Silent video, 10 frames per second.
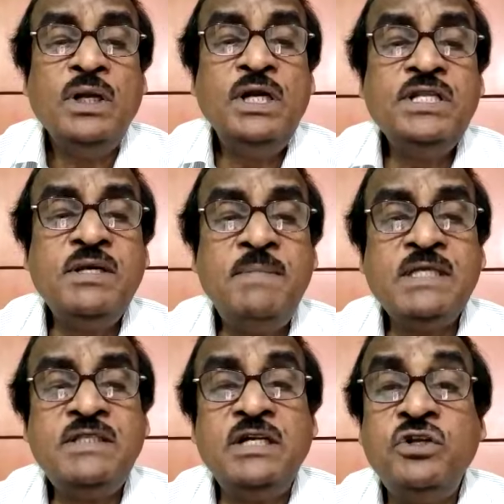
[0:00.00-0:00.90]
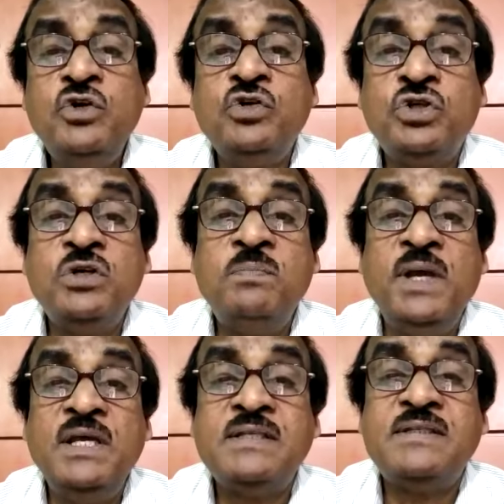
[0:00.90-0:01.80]
it is a must that you should
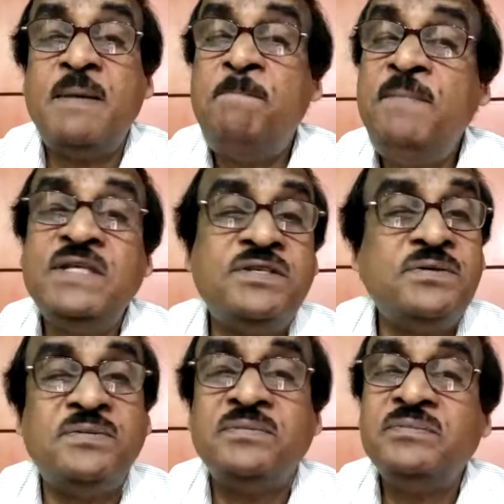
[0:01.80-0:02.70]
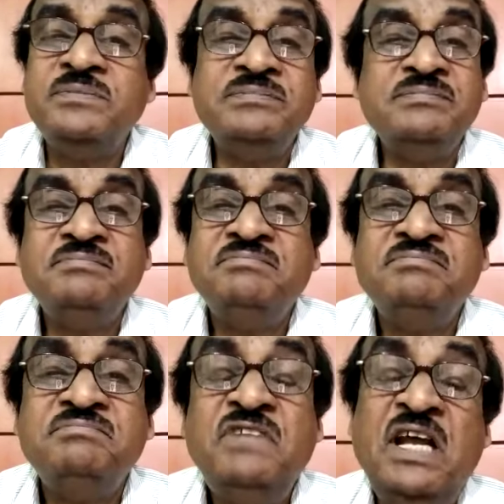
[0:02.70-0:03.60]
be submissive,
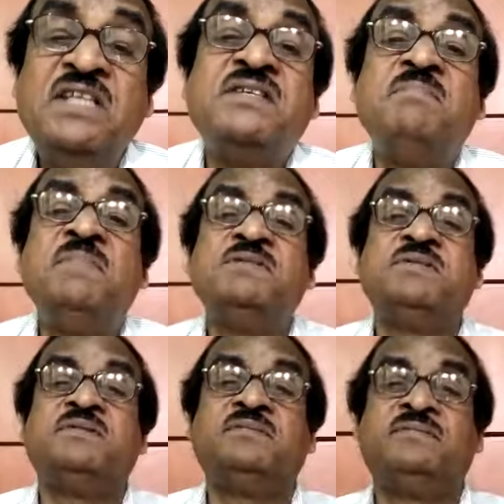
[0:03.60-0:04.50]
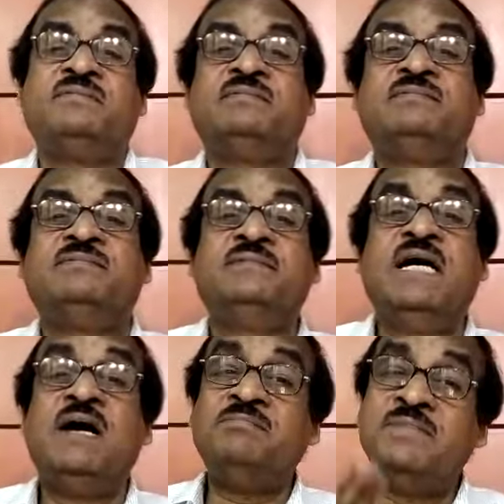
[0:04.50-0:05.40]
very submissive,
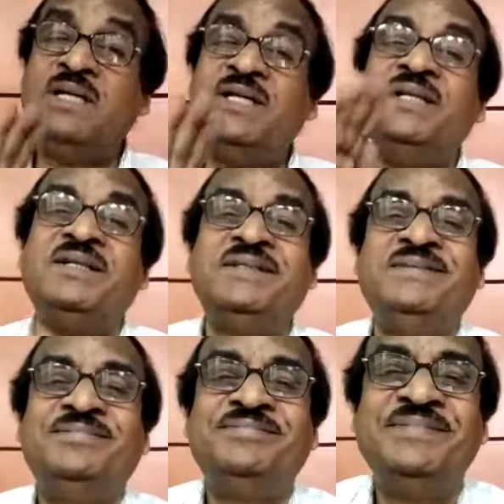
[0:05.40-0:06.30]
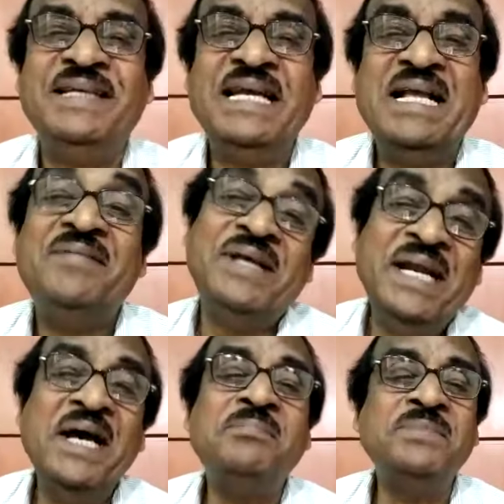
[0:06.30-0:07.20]
humble,
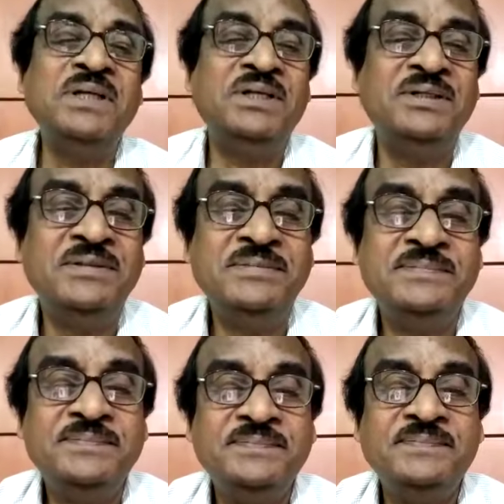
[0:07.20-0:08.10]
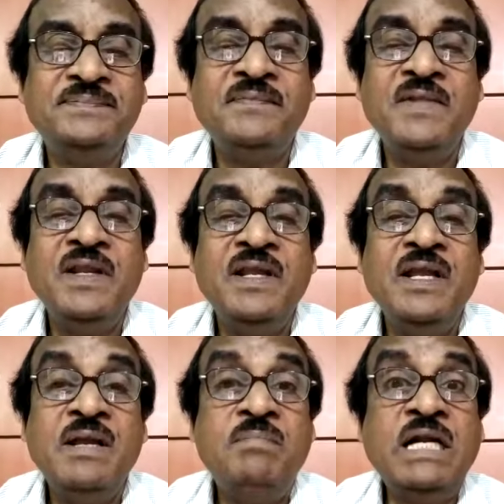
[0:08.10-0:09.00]
very humble,
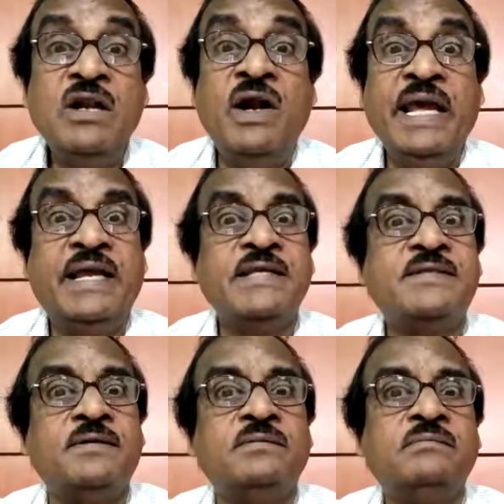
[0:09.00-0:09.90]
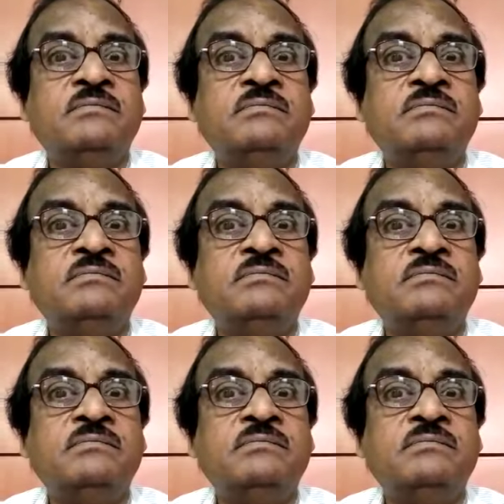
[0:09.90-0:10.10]
but not aggressive.